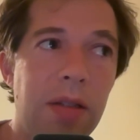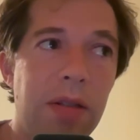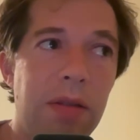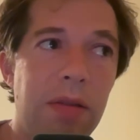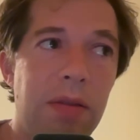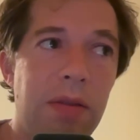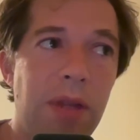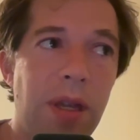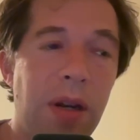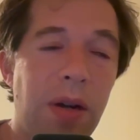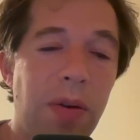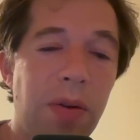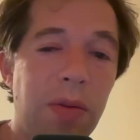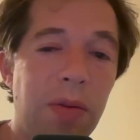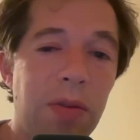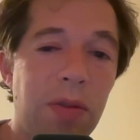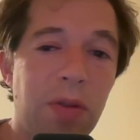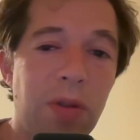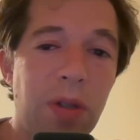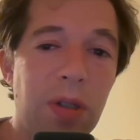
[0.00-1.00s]
they
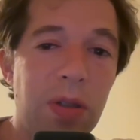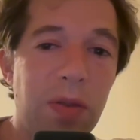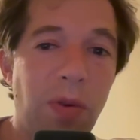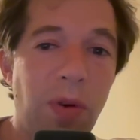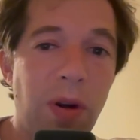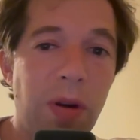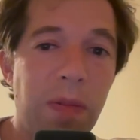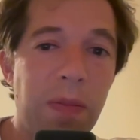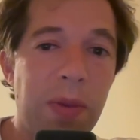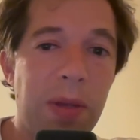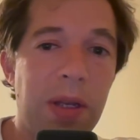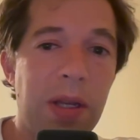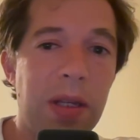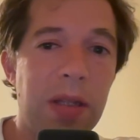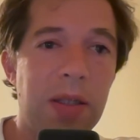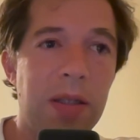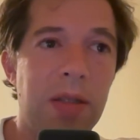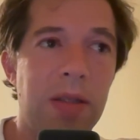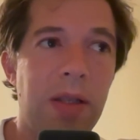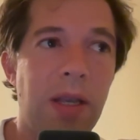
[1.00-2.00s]
don't search for it
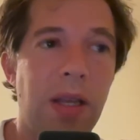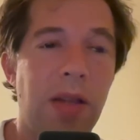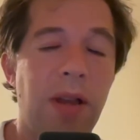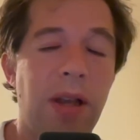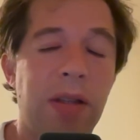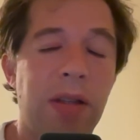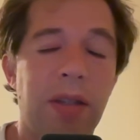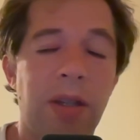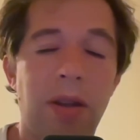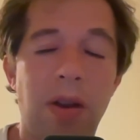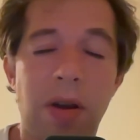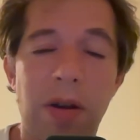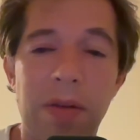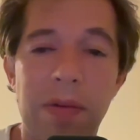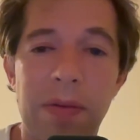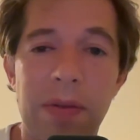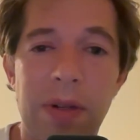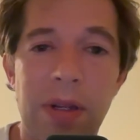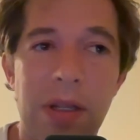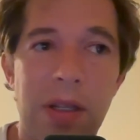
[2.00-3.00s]
because they lack the
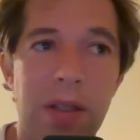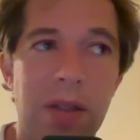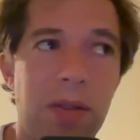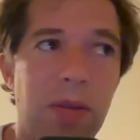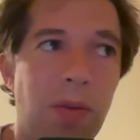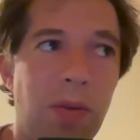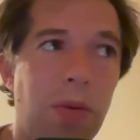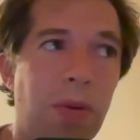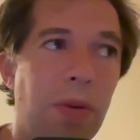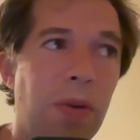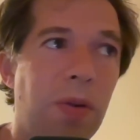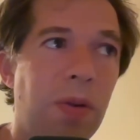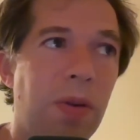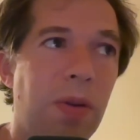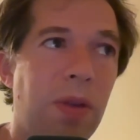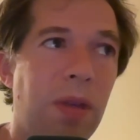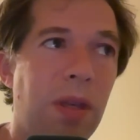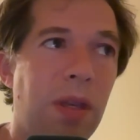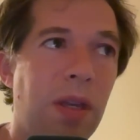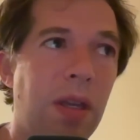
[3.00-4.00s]
confidence or
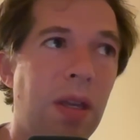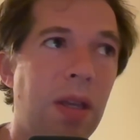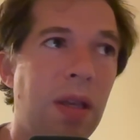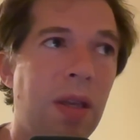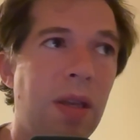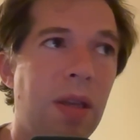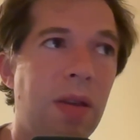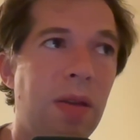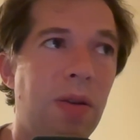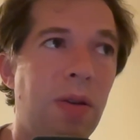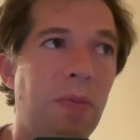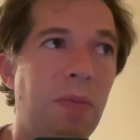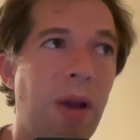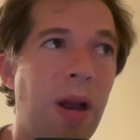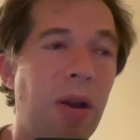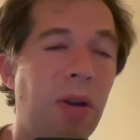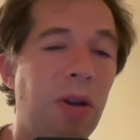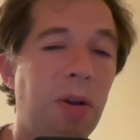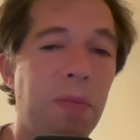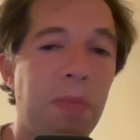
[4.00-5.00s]
the
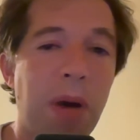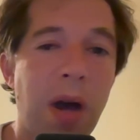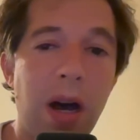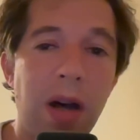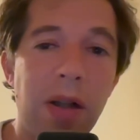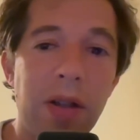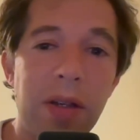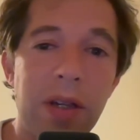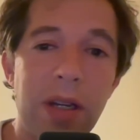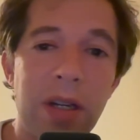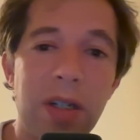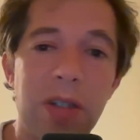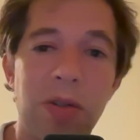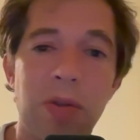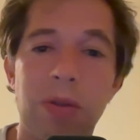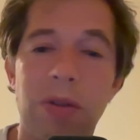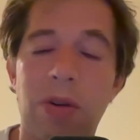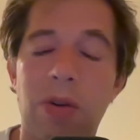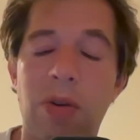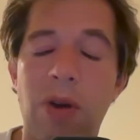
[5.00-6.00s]
grammatical polish or
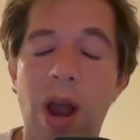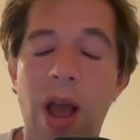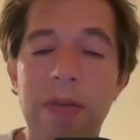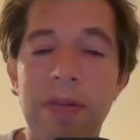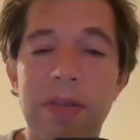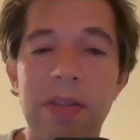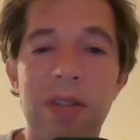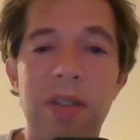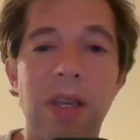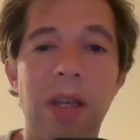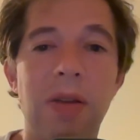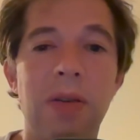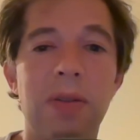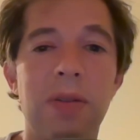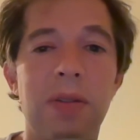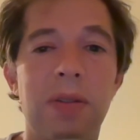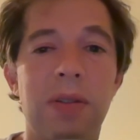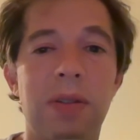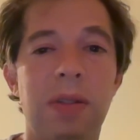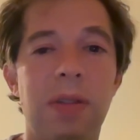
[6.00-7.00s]
the craft
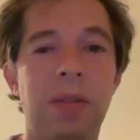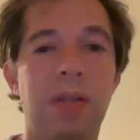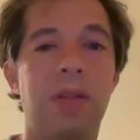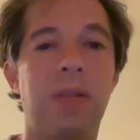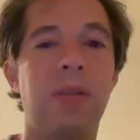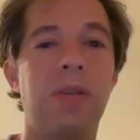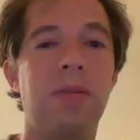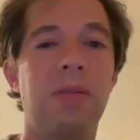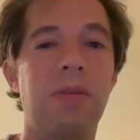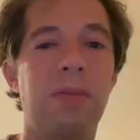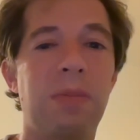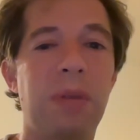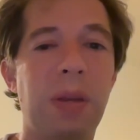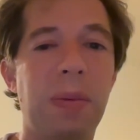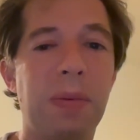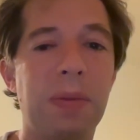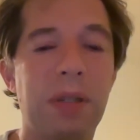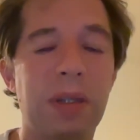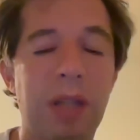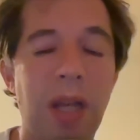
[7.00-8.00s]
skills to be
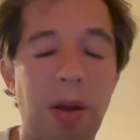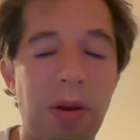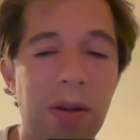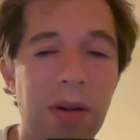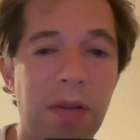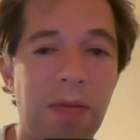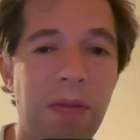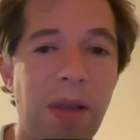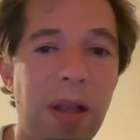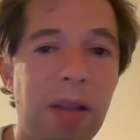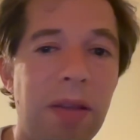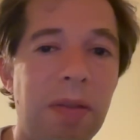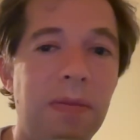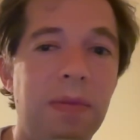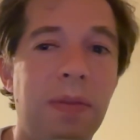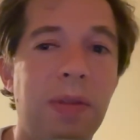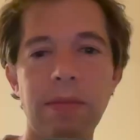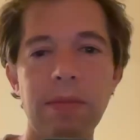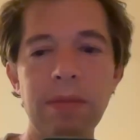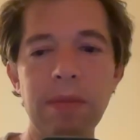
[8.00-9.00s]
able to tell it
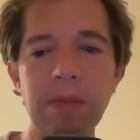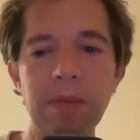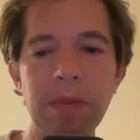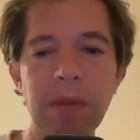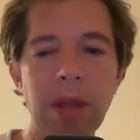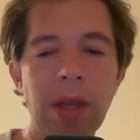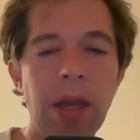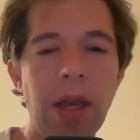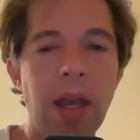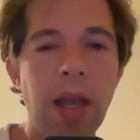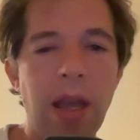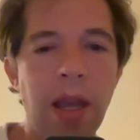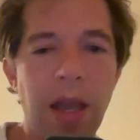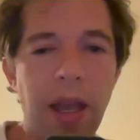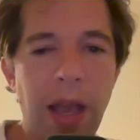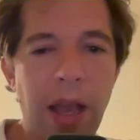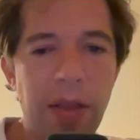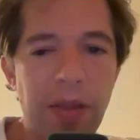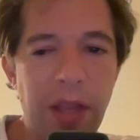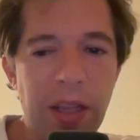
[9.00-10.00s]
effectively.
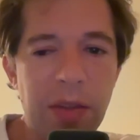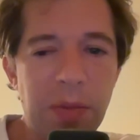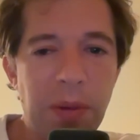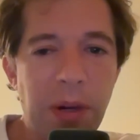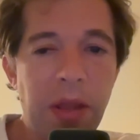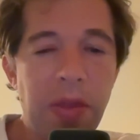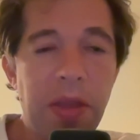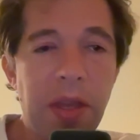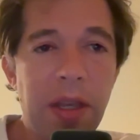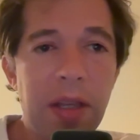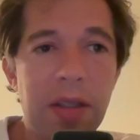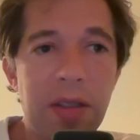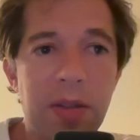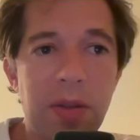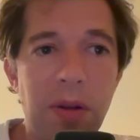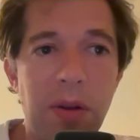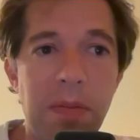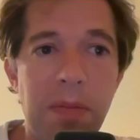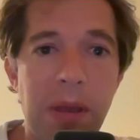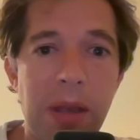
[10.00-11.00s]
And that's what I think is
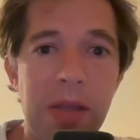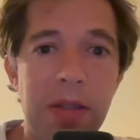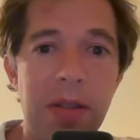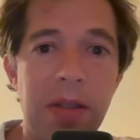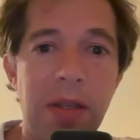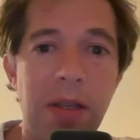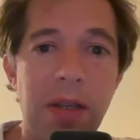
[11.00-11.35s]
so amazing